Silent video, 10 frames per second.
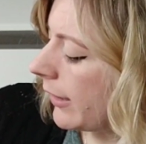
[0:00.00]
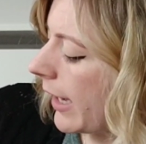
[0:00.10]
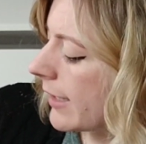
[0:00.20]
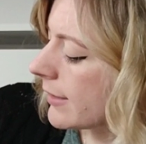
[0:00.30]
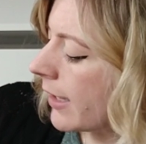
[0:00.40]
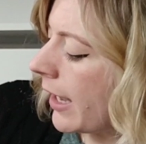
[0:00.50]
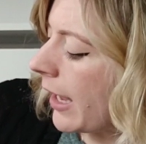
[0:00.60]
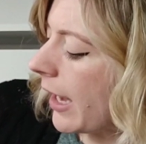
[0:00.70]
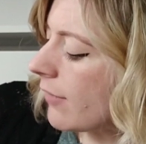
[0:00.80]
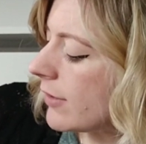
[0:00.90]
Yes,
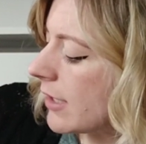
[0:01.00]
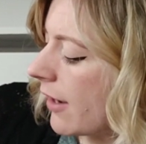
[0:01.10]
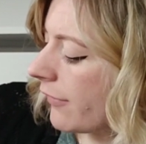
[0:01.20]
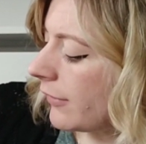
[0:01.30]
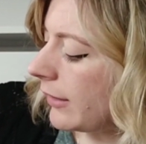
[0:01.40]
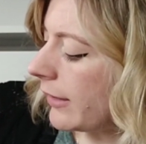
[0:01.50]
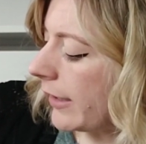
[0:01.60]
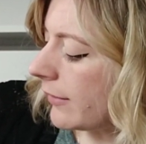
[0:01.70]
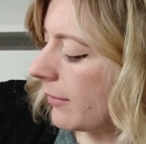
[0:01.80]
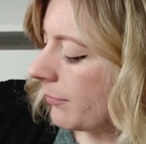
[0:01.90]
Henry definitely
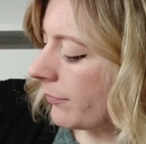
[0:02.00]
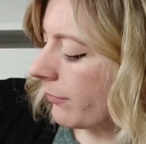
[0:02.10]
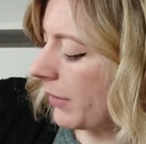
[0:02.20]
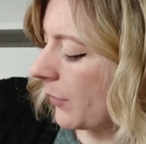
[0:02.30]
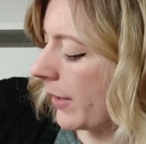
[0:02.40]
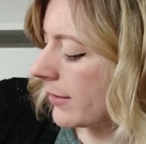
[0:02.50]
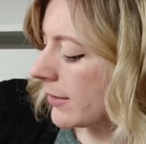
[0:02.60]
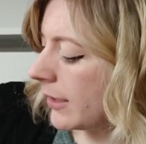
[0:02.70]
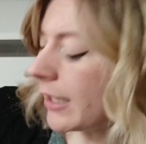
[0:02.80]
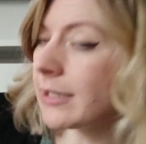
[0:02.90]
liked them. By
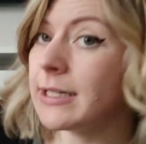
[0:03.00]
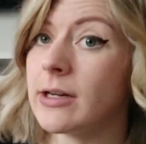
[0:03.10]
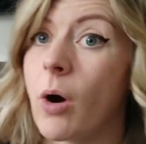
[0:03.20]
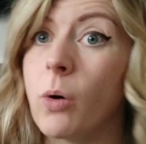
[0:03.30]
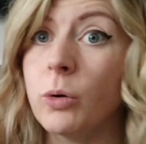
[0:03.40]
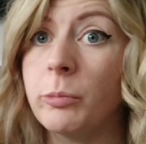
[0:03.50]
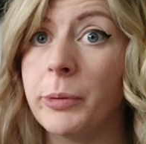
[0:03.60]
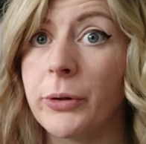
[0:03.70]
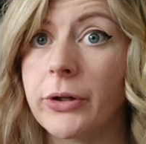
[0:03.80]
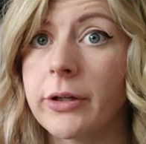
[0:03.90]
Wednesday, he had eaten a whole
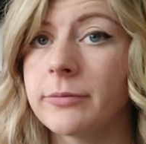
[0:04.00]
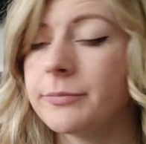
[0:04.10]
book.